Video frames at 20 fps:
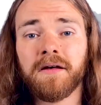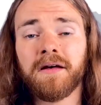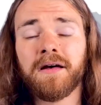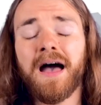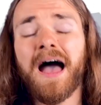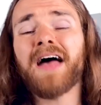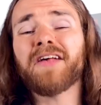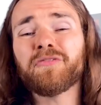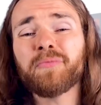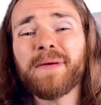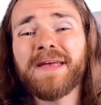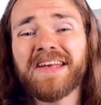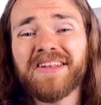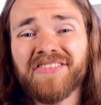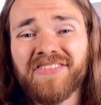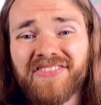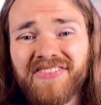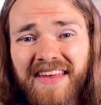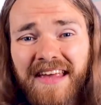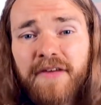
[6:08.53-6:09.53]
As we can
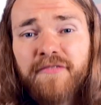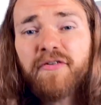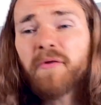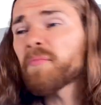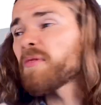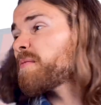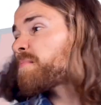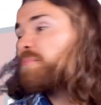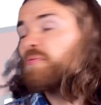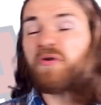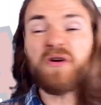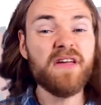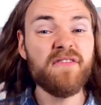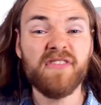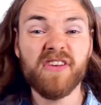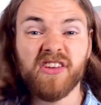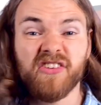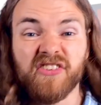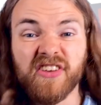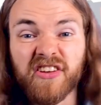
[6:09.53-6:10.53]
see from the
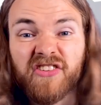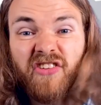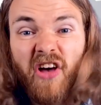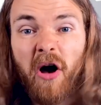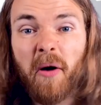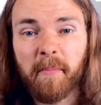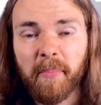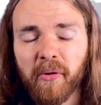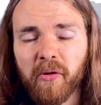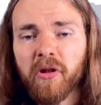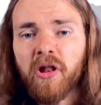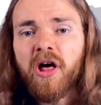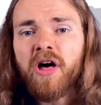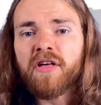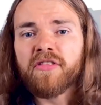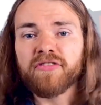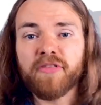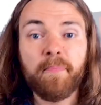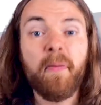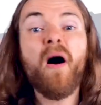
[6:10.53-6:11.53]
previous example,
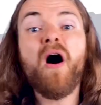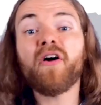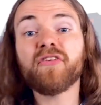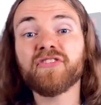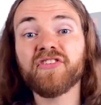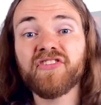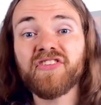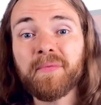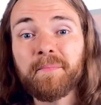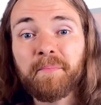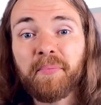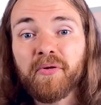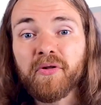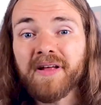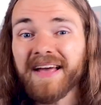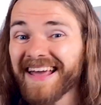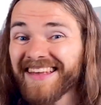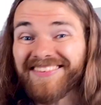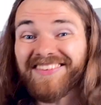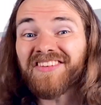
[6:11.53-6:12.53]
the past simple
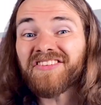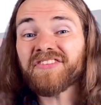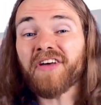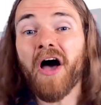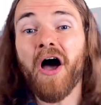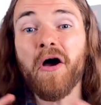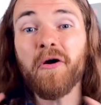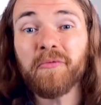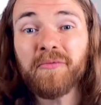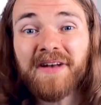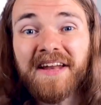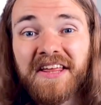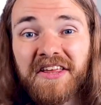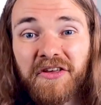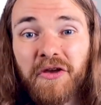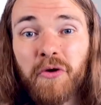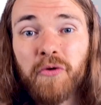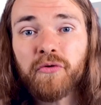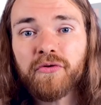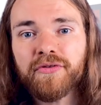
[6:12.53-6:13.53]
isn't only
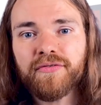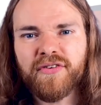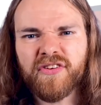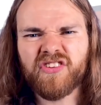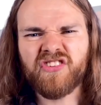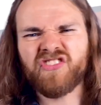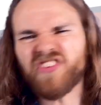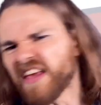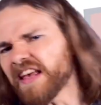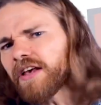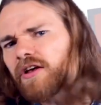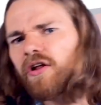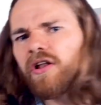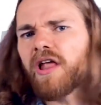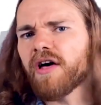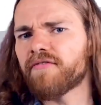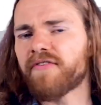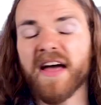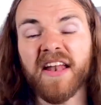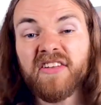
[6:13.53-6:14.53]
used for single
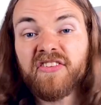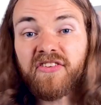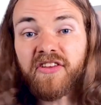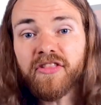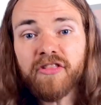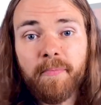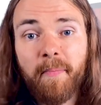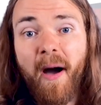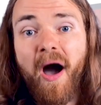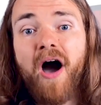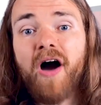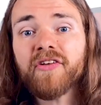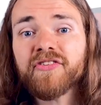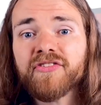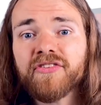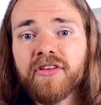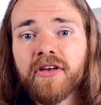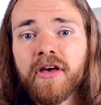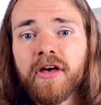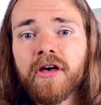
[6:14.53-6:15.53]
events in the
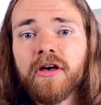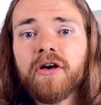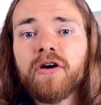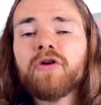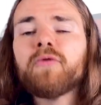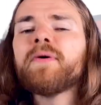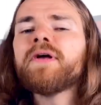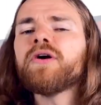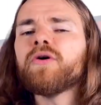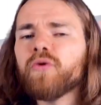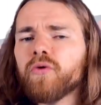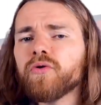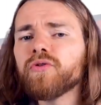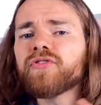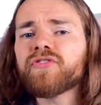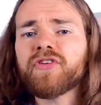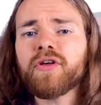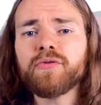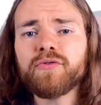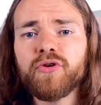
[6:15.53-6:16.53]
past. We
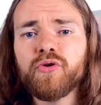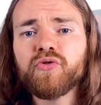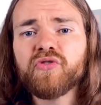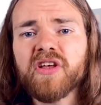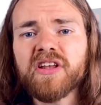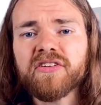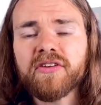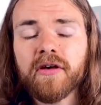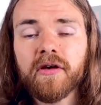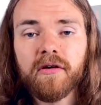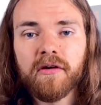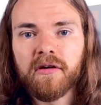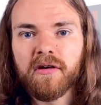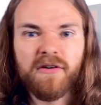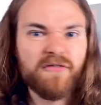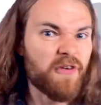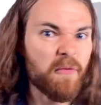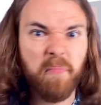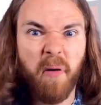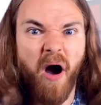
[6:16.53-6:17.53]
also use it
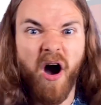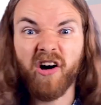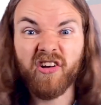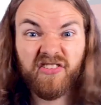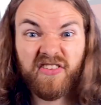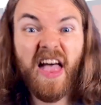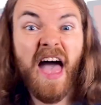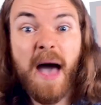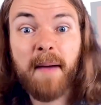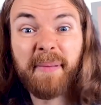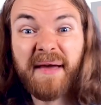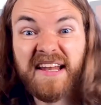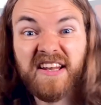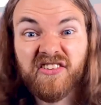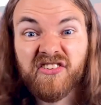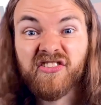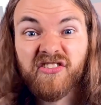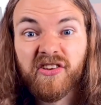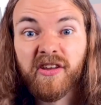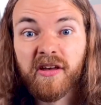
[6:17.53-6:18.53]
for past
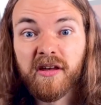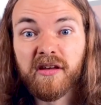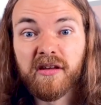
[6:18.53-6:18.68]
habits.